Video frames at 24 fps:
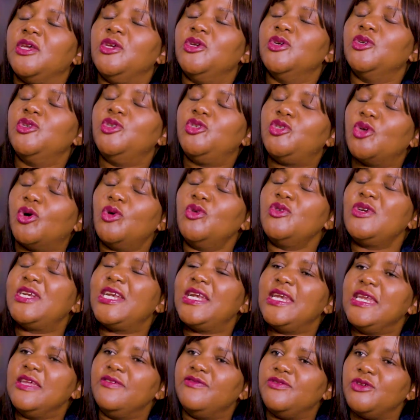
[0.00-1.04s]
you don't
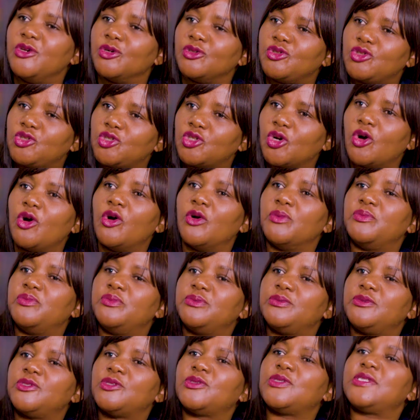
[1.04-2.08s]
leave your job
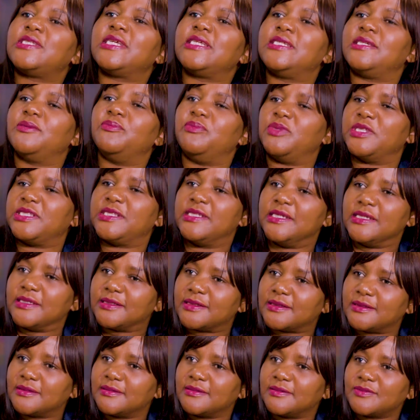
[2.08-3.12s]
to start a
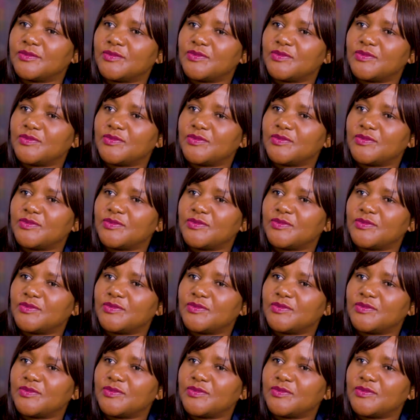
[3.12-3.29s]
business.